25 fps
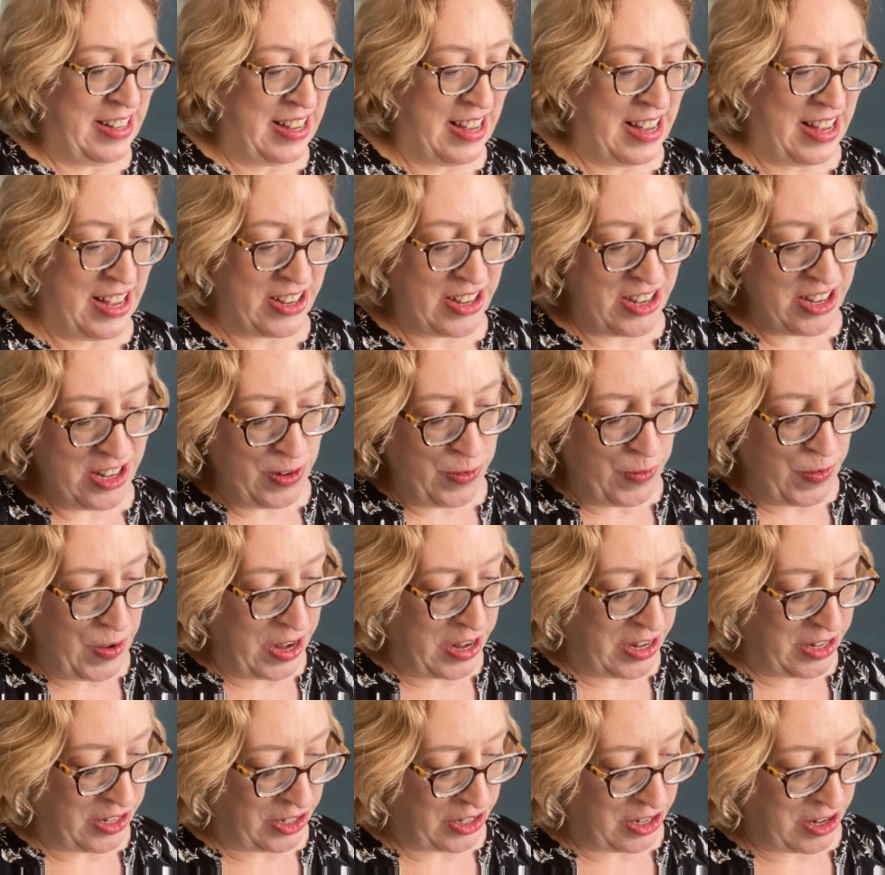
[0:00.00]
a good
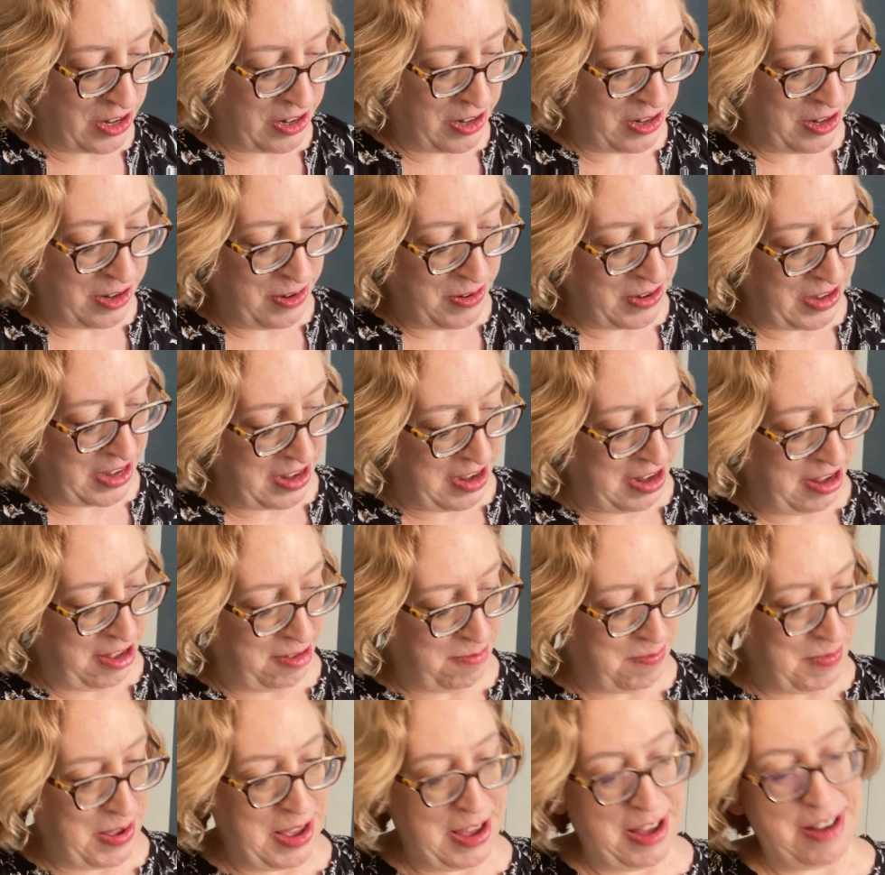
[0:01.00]
finisher who can
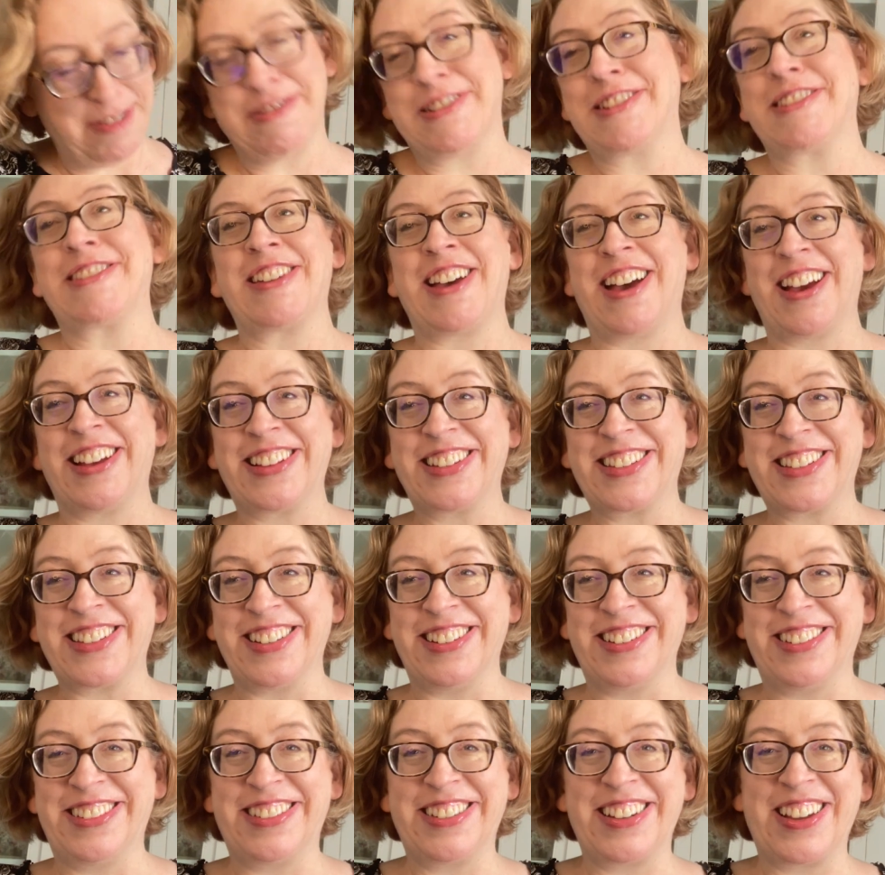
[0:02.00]
help me out with that.
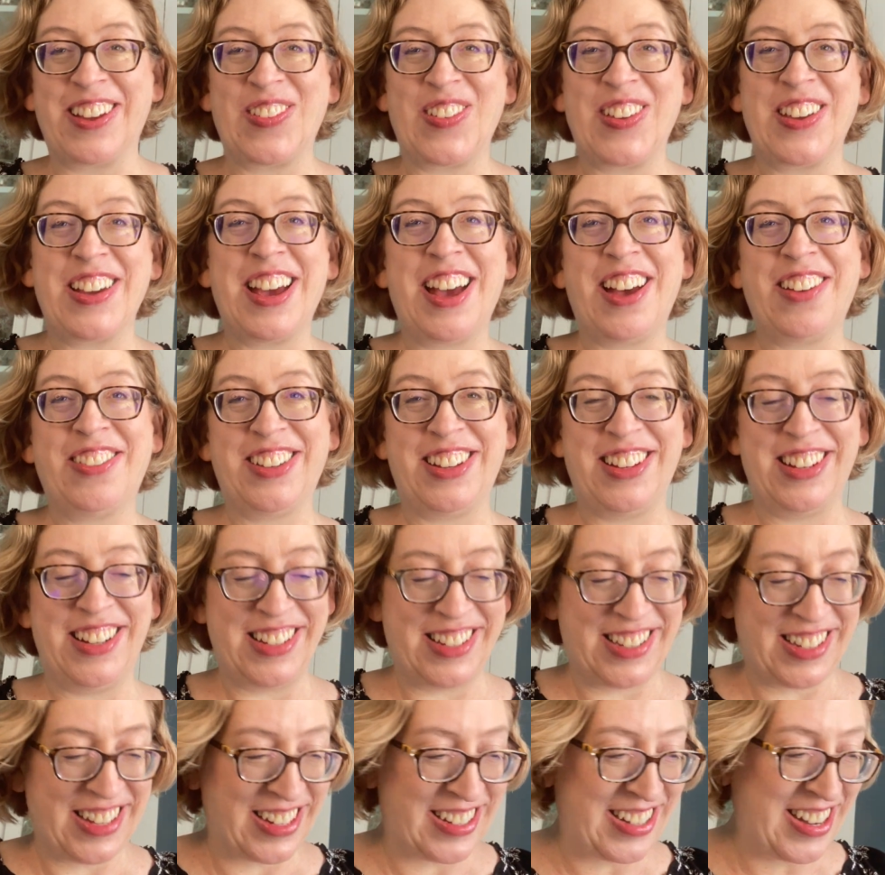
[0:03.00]
So if you have any
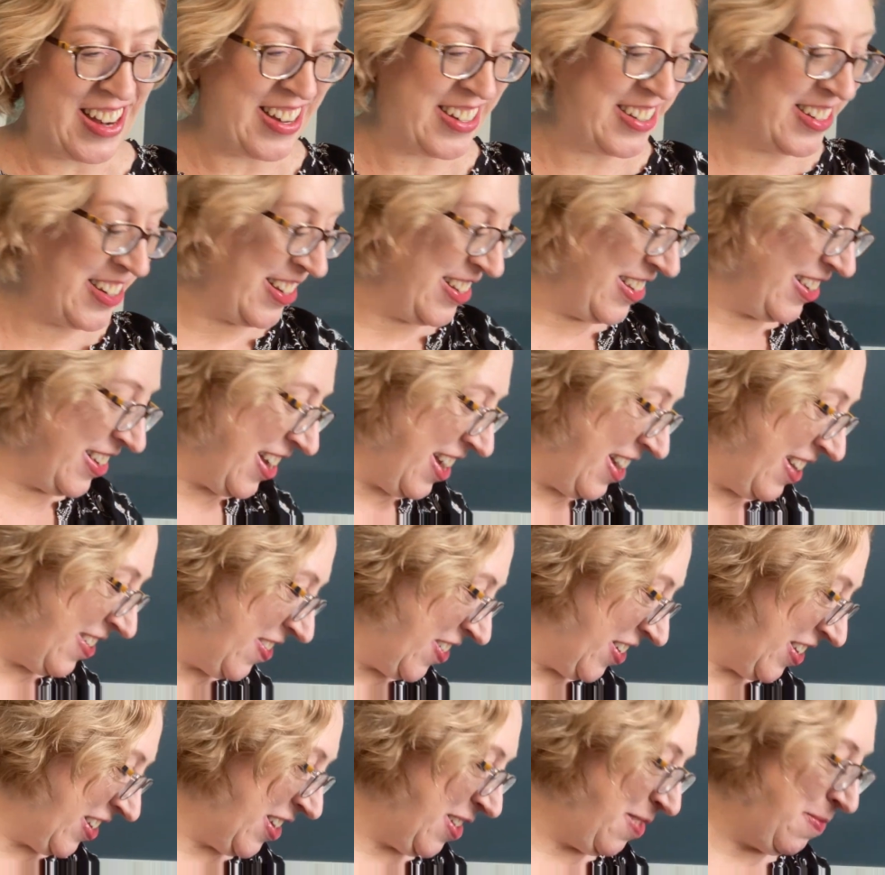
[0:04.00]
suggestions, I'd
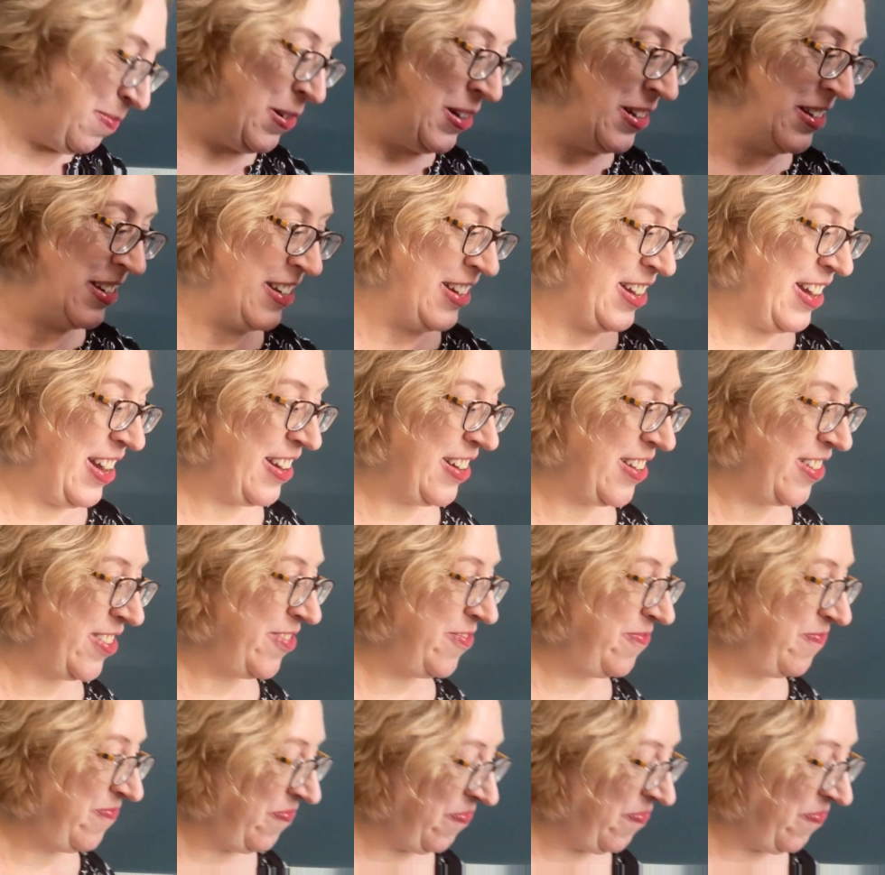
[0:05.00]
really appreciate it.